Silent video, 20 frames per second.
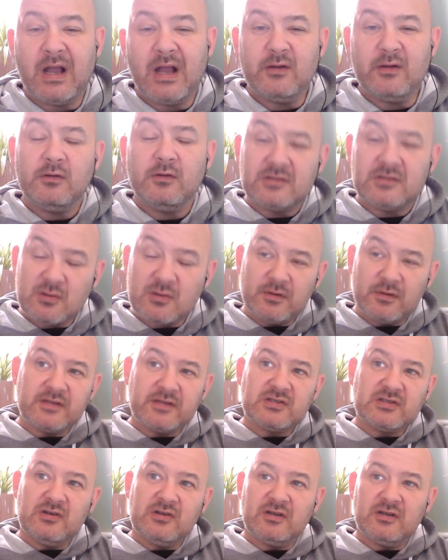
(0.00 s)
I also want
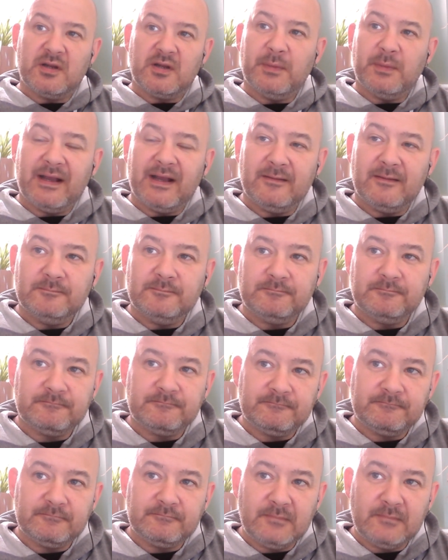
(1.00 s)
to talk about,
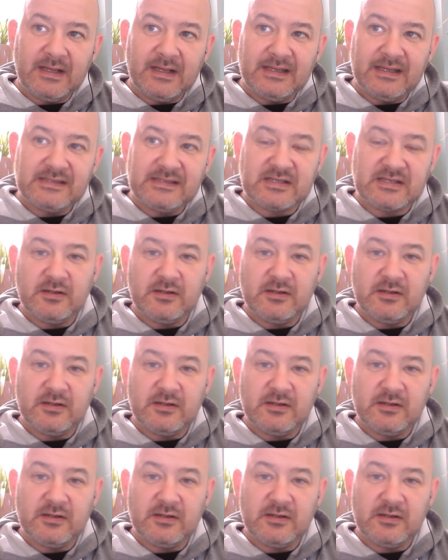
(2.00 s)
it's